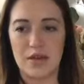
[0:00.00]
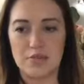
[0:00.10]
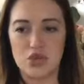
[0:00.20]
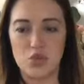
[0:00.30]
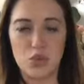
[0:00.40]

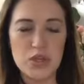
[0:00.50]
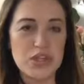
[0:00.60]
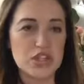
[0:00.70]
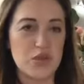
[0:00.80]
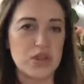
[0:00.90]
so really
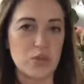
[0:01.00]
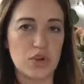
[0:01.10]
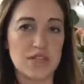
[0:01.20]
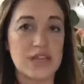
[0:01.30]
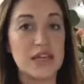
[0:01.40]
doing the
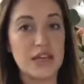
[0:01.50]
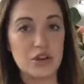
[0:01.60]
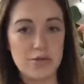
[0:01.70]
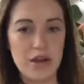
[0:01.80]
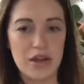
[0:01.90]
work to heal
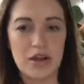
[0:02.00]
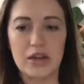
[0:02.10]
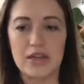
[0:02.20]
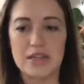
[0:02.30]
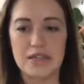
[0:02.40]
my
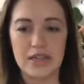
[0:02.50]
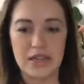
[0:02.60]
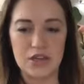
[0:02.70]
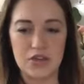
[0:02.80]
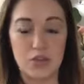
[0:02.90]
heart and to
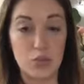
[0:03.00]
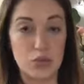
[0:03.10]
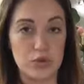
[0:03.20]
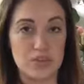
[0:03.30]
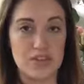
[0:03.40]
heal the
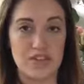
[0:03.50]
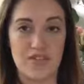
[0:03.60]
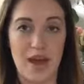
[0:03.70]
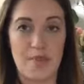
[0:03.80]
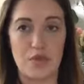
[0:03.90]
wounds that have
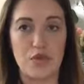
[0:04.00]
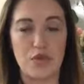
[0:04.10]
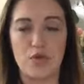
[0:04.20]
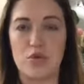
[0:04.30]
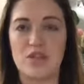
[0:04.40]
happened over the
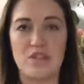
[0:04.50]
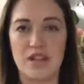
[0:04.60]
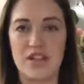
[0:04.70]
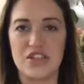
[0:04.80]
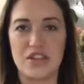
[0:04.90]
course of the
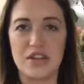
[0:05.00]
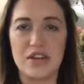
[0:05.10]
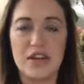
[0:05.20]
last year.